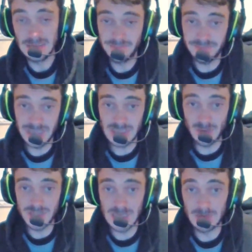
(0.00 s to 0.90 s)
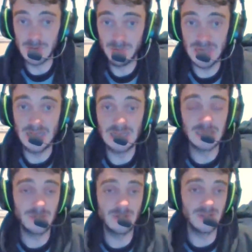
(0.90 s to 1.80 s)
And that's why the team's been bad,
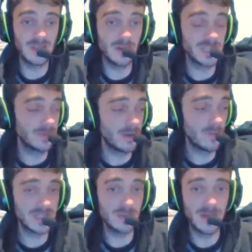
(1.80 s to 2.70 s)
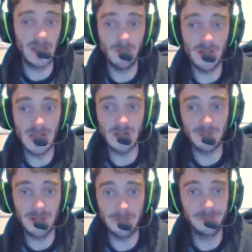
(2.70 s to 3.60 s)
is because the ownership, we're still making money out
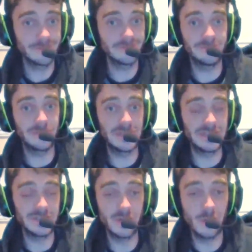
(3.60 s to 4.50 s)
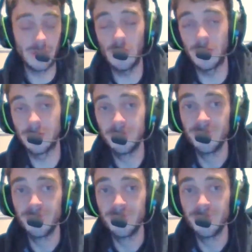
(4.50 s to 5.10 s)
of crap. We can do what we want.